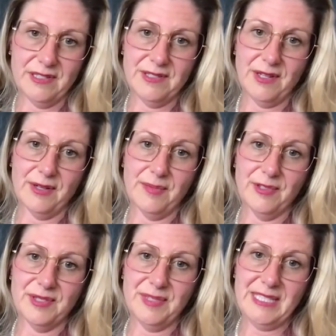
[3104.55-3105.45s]
Let's talk
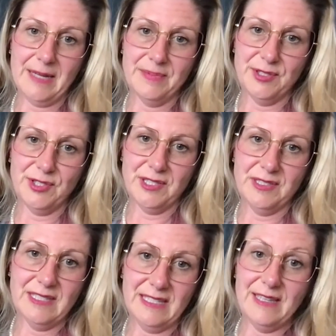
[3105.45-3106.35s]
about some
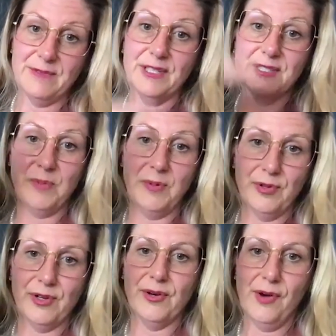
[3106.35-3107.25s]
adaptogens. And then once people
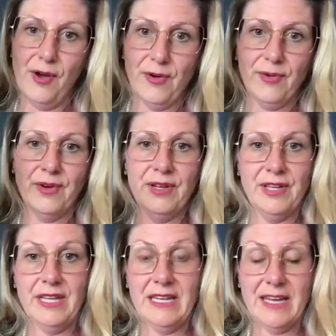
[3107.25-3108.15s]
go, oh,
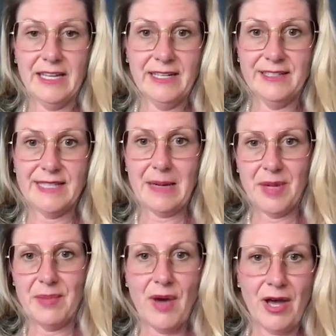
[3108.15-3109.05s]
I can adapt my
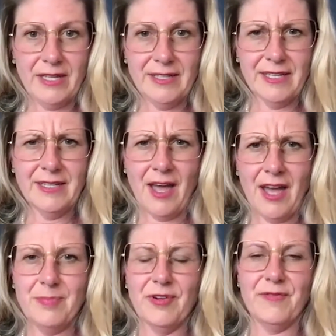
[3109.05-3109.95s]
mind, I can
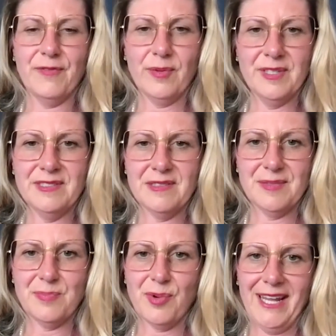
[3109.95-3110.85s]
high performance this
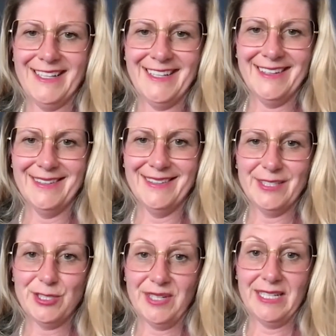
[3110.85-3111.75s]
brain here
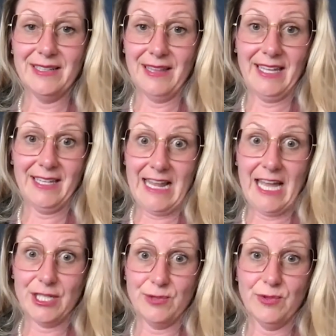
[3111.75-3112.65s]
and treat it like an
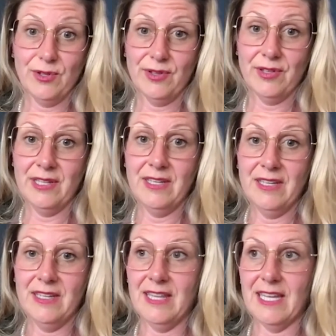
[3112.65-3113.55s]
actual,
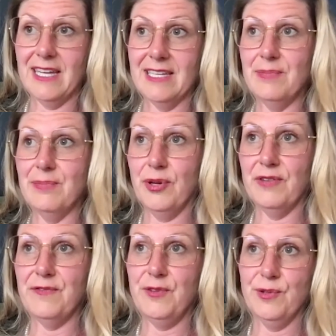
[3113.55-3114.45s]
like I can
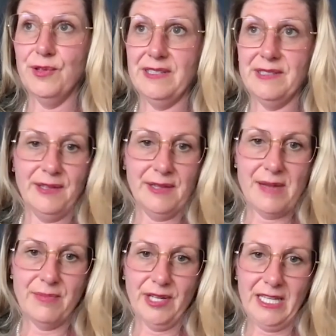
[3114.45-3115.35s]
put fuel into the
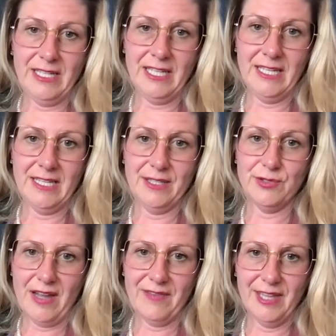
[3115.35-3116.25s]
Lamborghini and
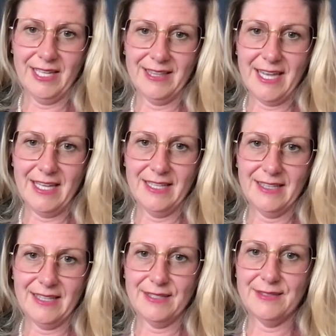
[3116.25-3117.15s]
drive it like that.
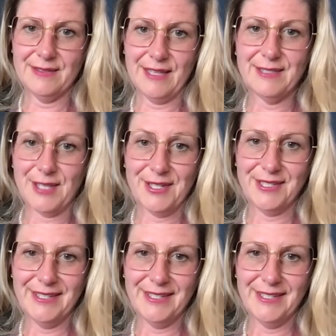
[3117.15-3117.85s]
That's good.